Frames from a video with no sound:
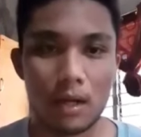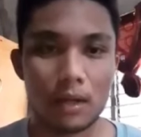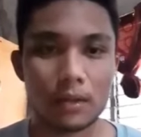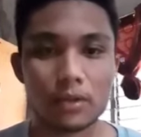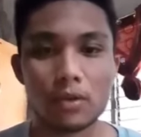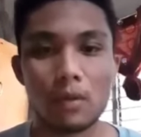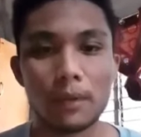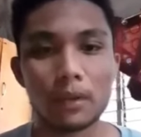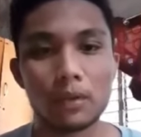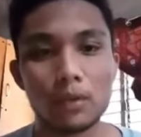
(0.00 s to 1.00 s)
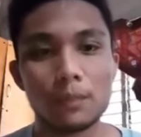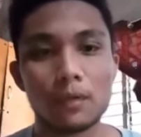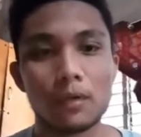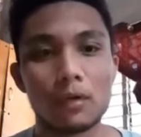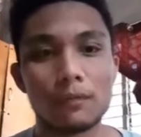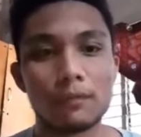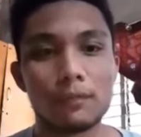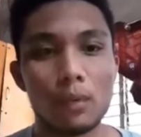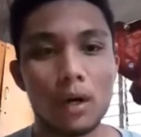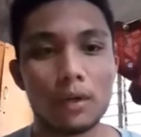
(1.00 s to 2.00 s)
a taxonomic group of
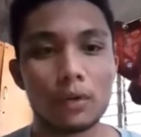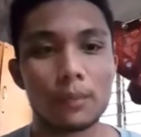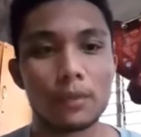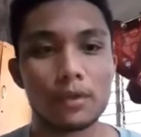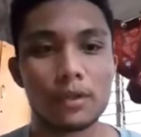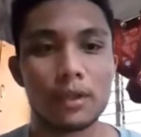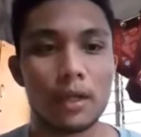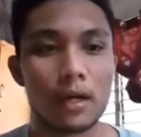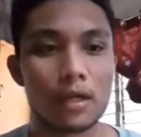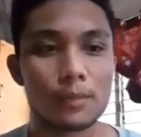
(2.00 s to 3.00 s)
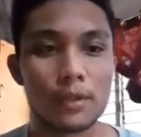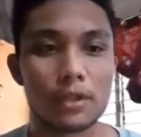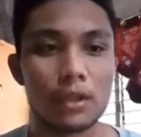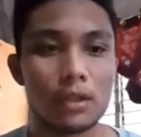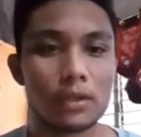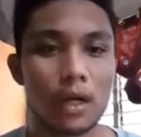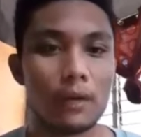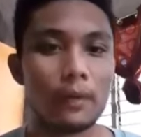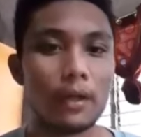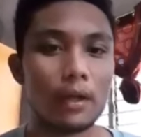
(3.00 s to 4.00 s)
one or more genera, especially
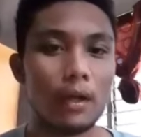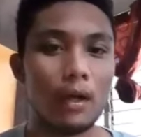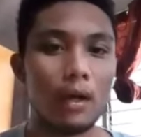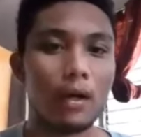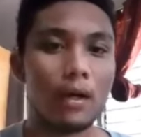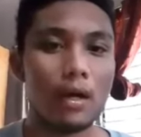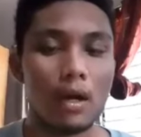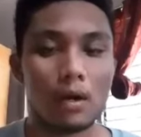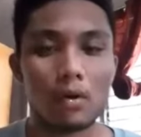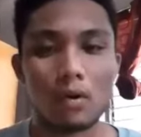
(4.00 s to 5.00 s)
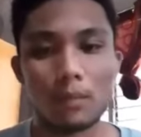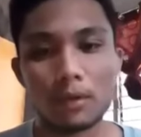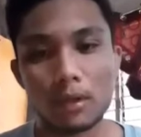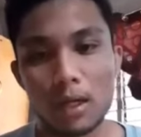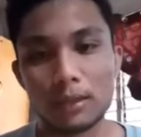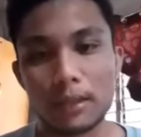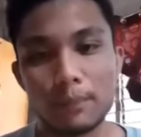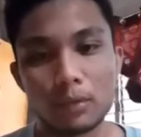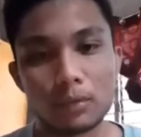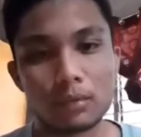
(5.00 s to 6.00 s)
sharing a common
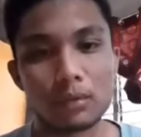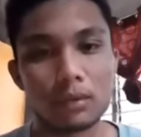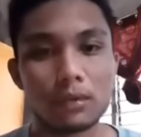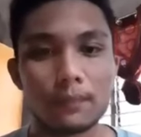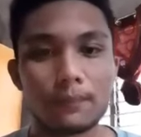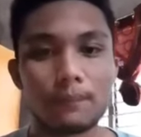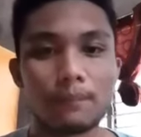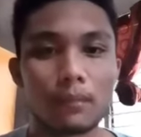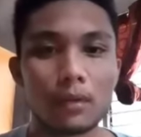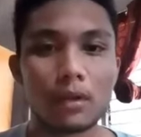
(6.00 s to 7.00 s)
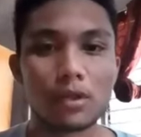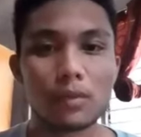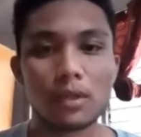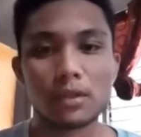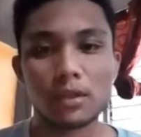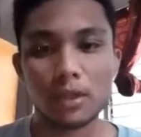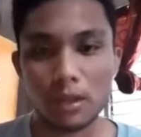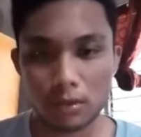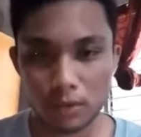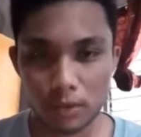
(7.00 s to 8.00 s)
attribute. Next one is the
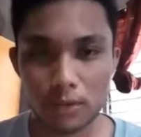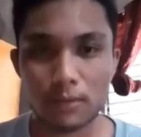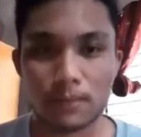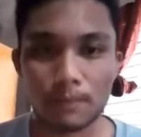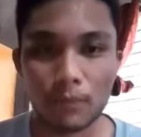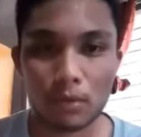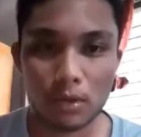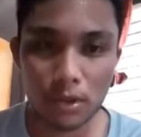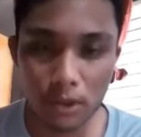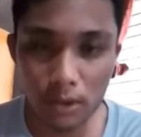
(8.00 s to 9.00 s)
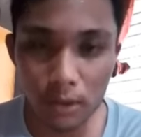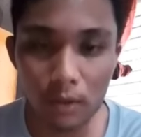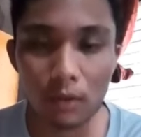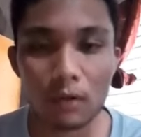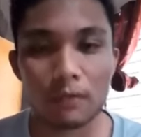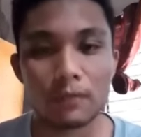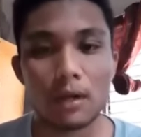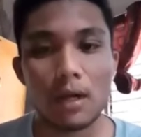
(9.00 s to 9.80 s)
genus, consisting of